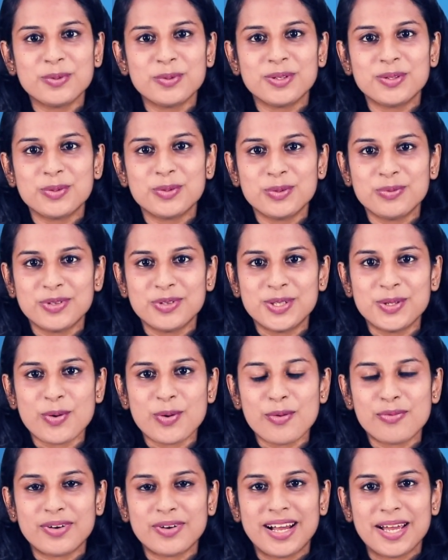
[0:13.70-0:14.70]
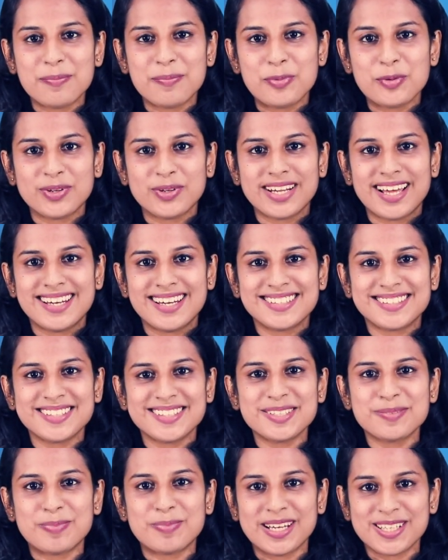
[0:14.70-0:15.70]
a new video of IPO
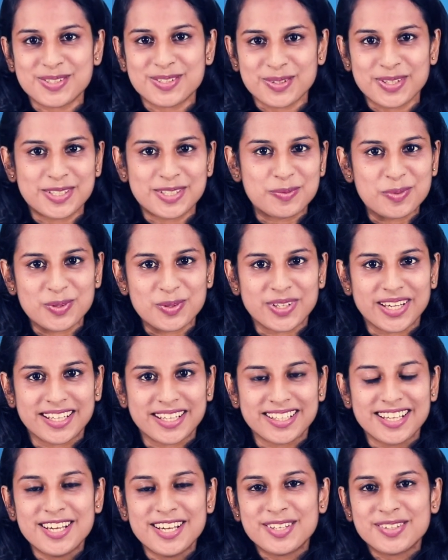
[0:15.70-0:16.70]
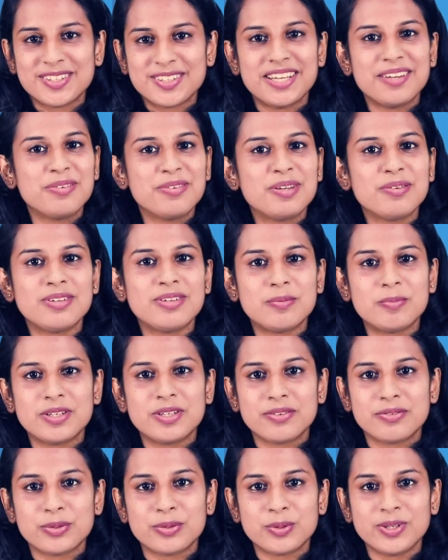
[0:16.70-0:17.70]
analysis by ChoiceBroking. Today we will be
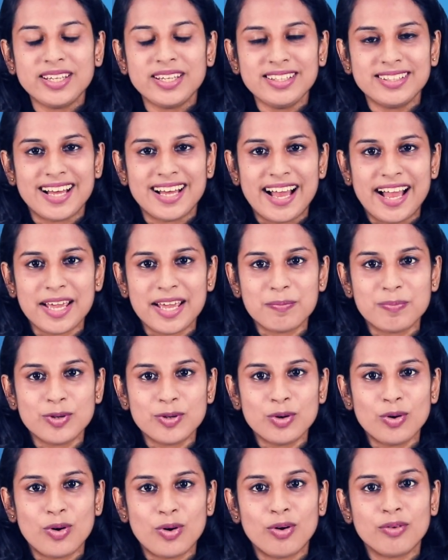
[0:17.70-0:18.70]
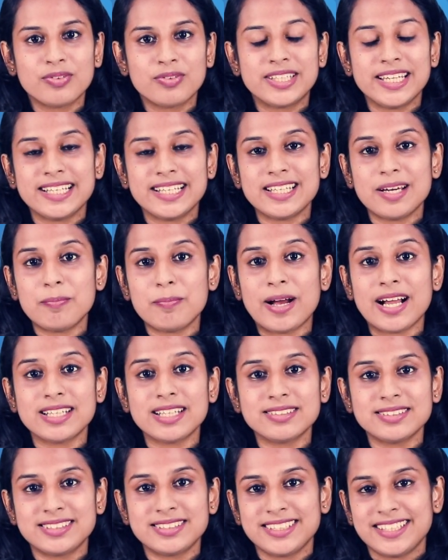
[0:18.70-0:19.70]
reviewing the IPO of Data
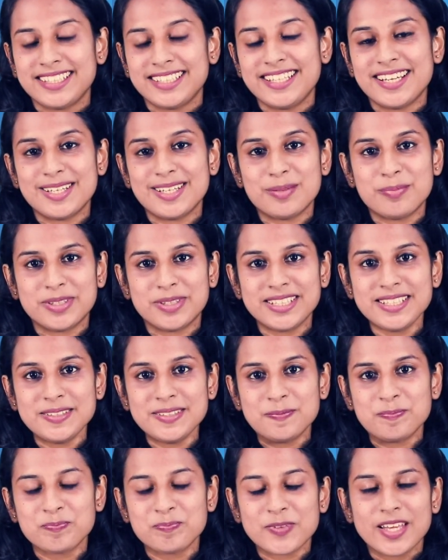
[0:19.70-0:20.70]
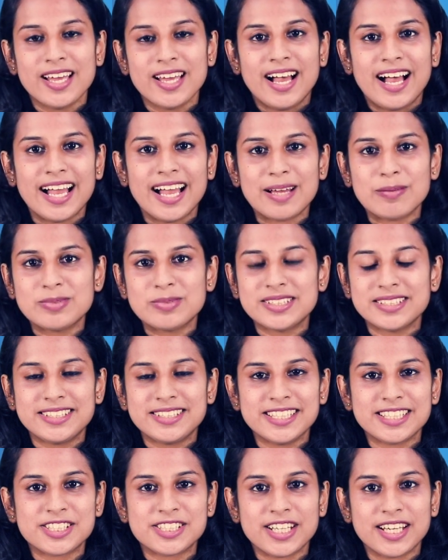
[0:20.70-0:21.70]
Patterns India Limited. I am
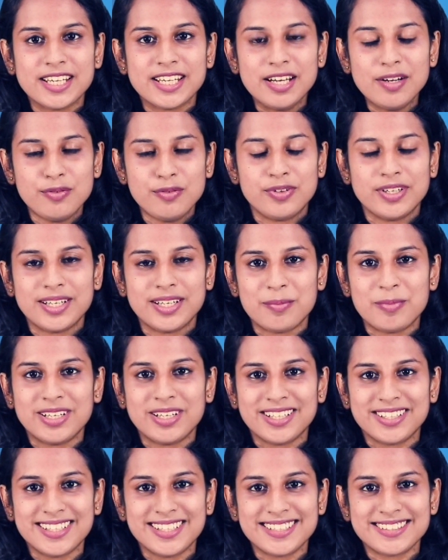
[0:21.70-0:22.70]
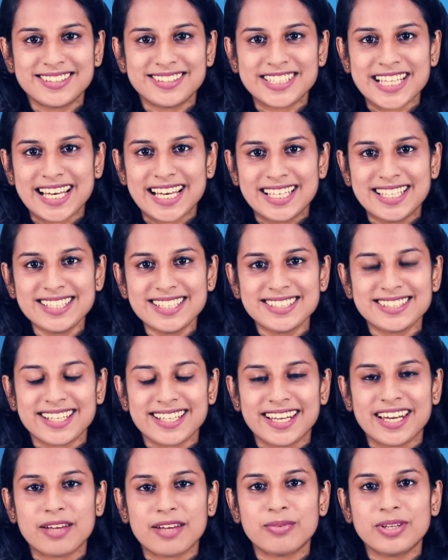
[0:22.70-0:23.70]
Siddhi Acharya, Fundamental Research
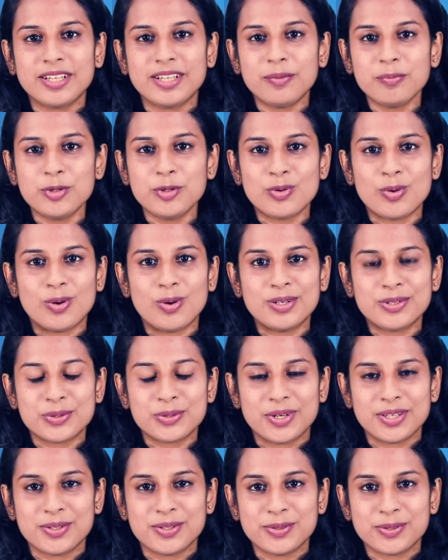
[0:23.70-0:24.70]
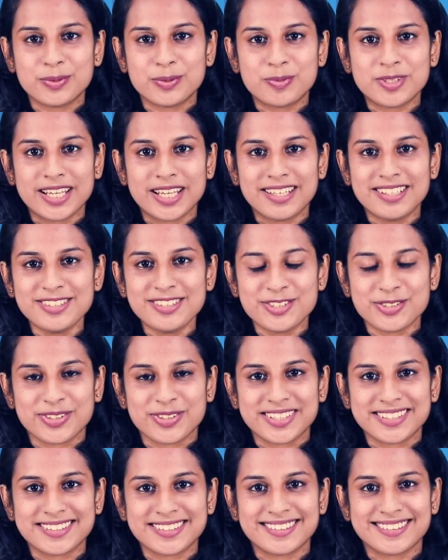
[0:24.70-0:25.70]
Analyst, and I welcome you all to our YouTube channel
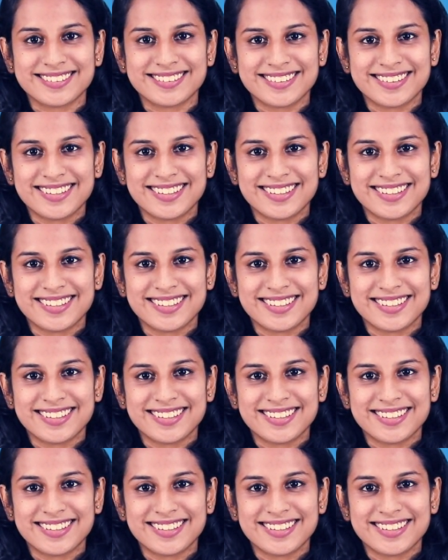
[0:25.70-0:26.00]
Choice.